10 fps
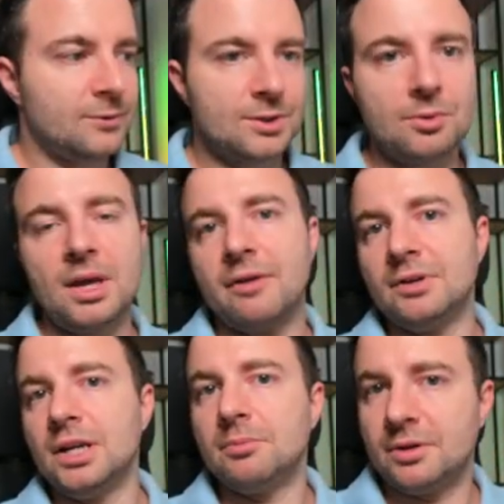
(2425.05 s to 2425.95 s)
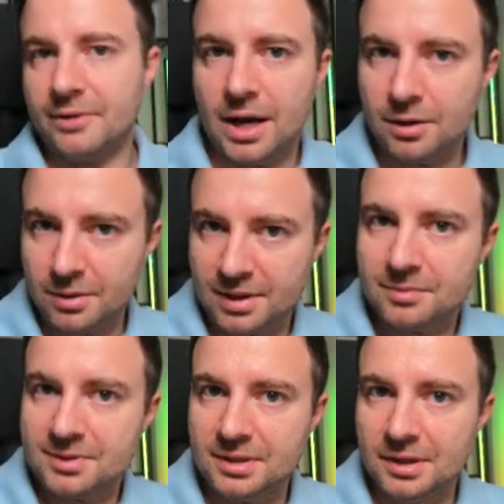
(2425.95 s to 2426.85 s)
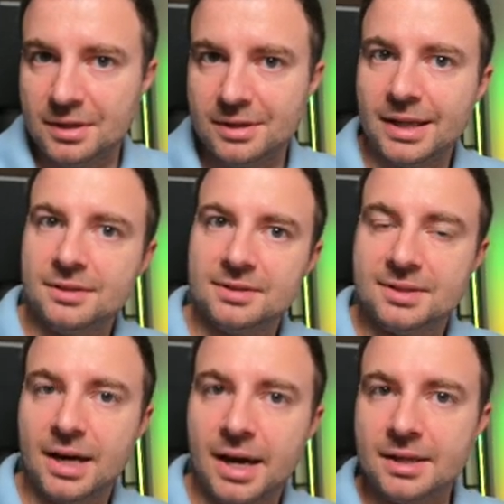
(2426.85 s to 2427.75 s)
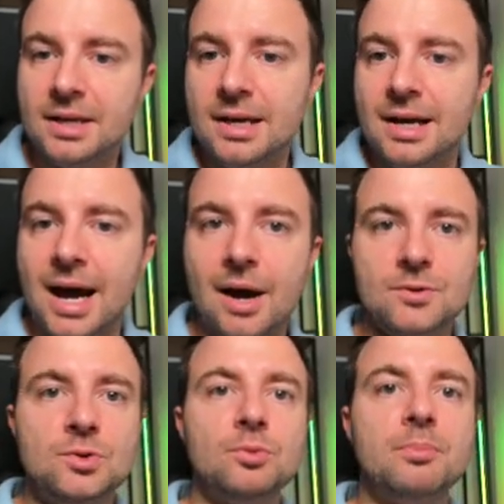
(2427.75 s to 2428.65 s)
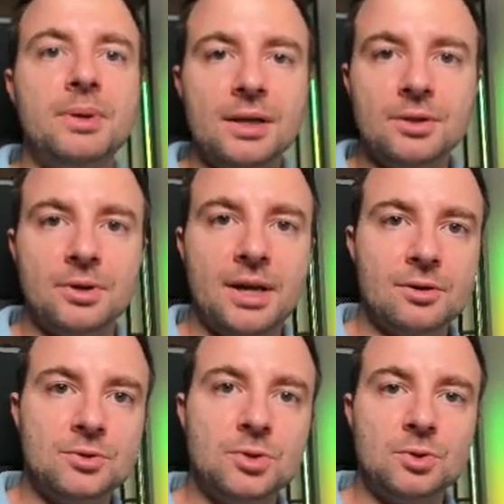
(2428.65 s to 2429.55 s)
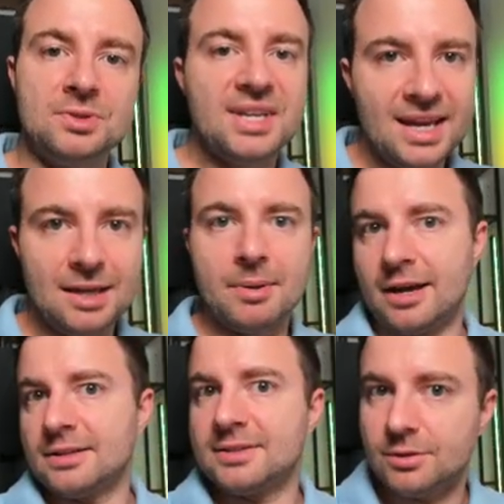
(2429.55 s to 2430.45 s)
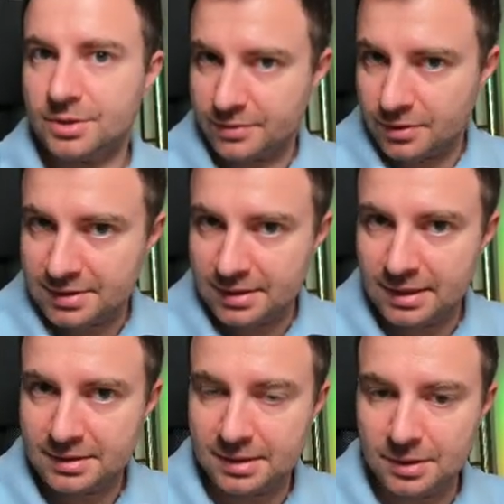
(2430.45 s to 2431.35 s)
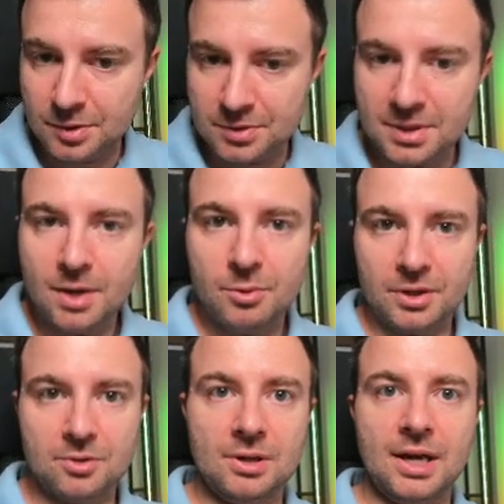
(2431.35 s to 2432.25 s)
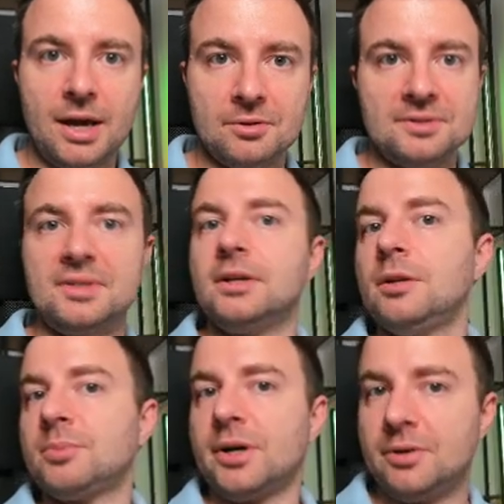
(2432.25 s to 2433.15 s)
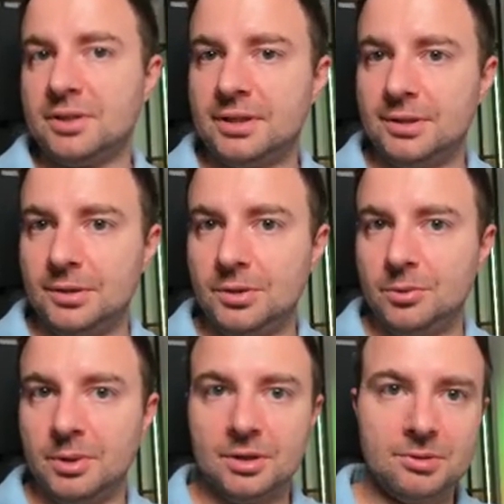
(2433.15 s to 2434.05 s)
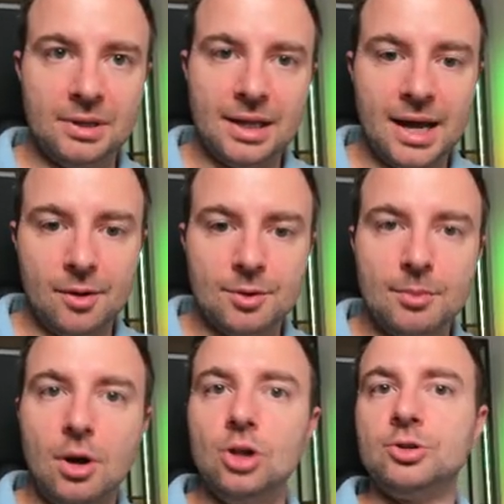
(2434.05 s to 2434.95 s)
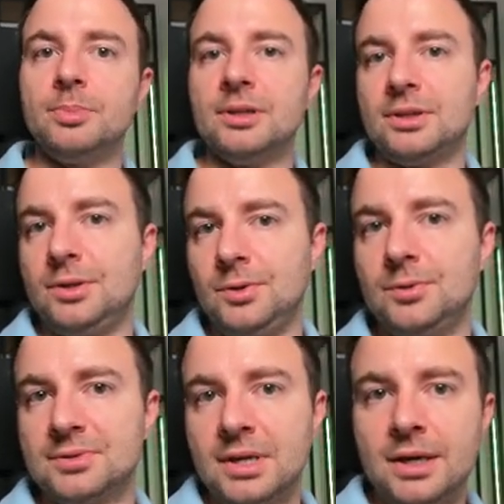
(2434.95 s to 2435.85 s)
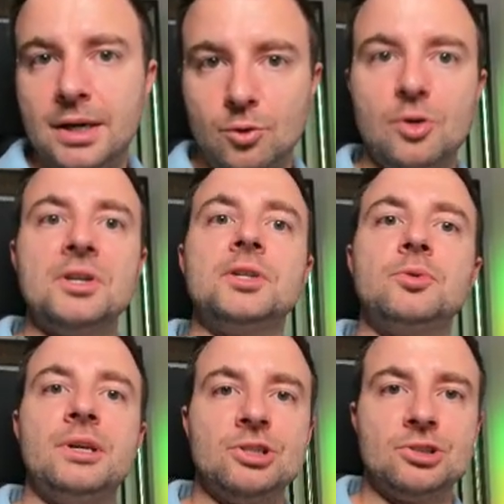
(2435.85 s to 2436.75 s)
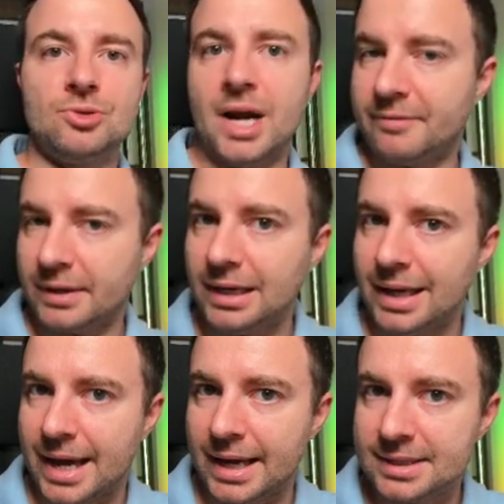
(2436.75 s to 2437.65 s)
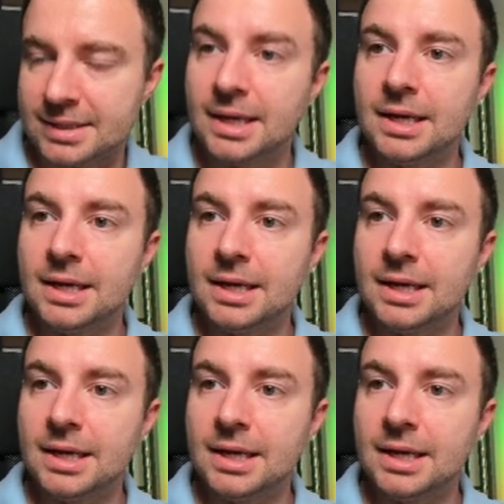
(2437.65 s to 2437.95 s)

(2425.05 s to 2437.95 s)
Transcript: So we have a number of algorithms here that decide how to build and how to take packets out of these, these queues. We could rely on a single priority queue. We could rely on multiple queues according to each traffic class.